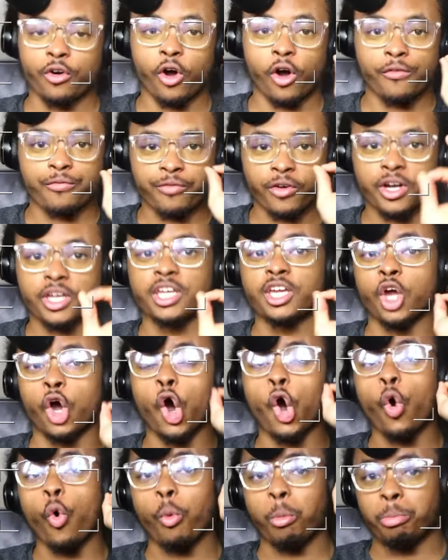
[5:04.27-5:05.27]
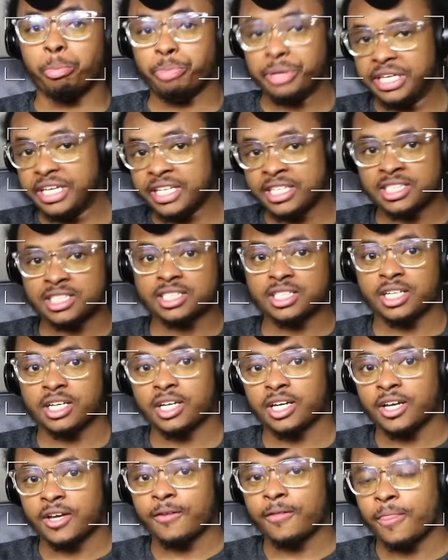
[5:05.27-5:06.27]
a fucking obese,
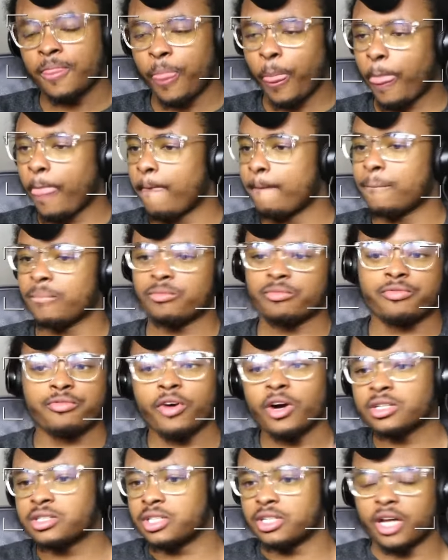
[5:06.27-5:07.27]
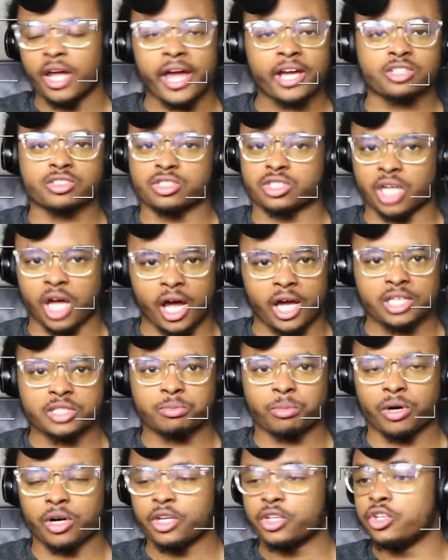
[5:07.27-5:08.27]
fuck the exercise,
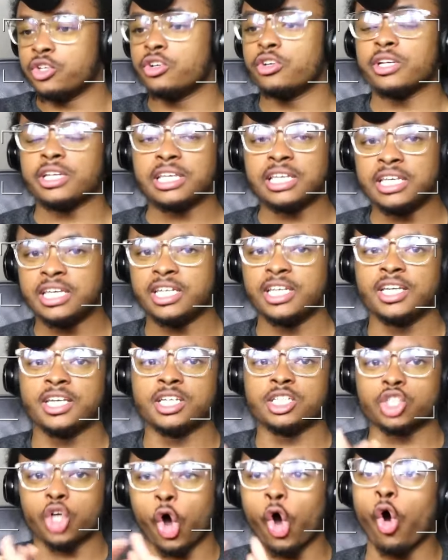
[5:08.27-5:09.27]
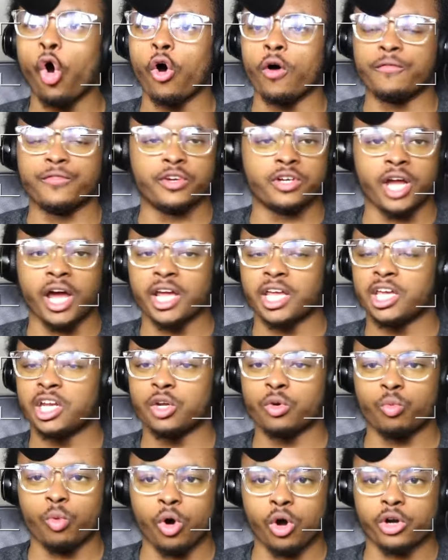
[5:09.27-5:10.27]
bro. Your eating is off. You're not
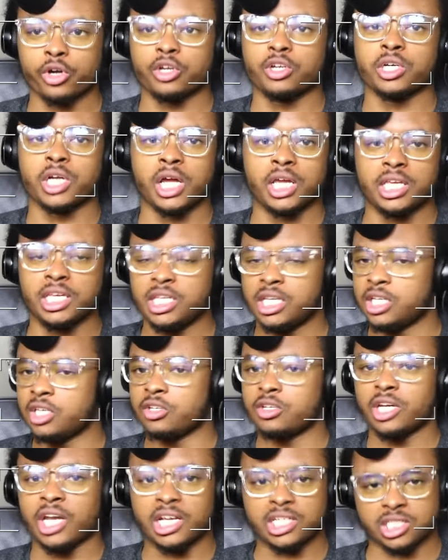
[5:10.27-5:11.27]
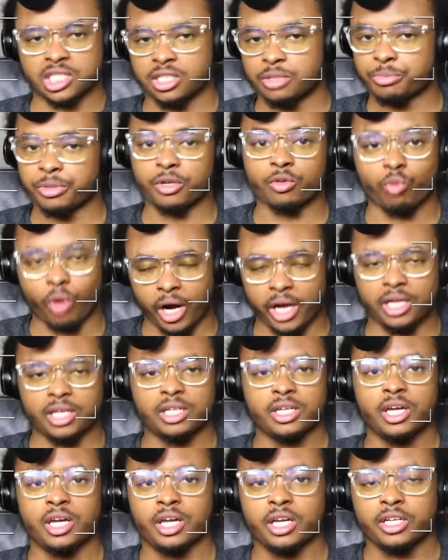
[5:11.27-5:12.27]
getting water. You're not eating. You're not sleeping right.
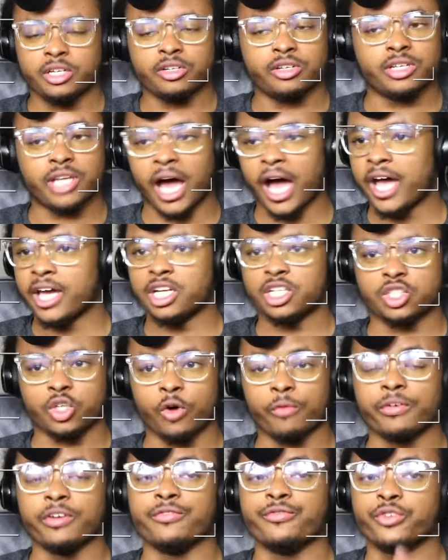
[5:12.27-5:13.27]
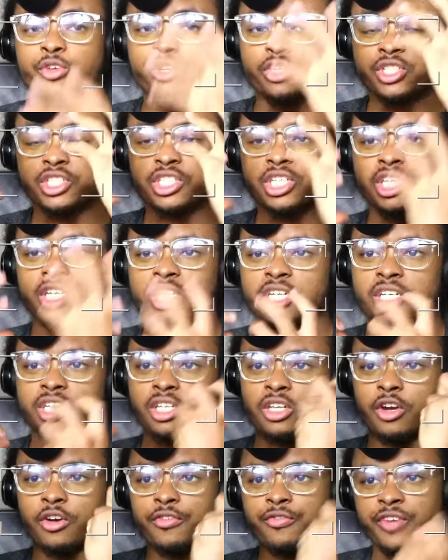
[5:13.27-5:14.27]
Your diet is off. If your skin and
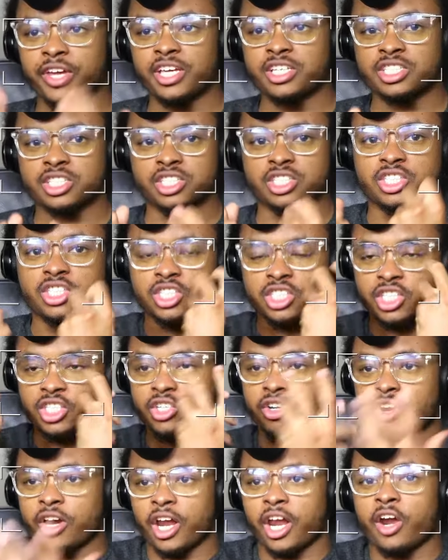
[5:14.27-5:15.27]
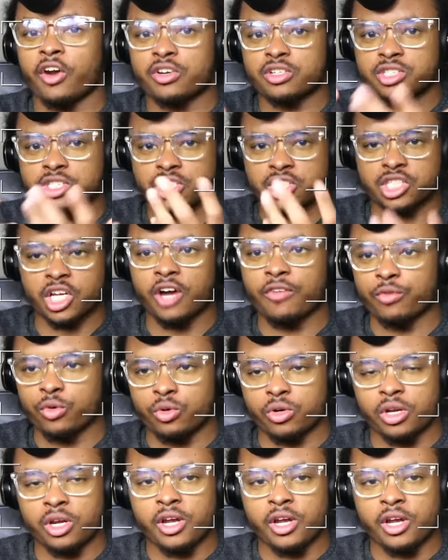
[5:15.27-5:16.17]
your face is and your hair is disheveled,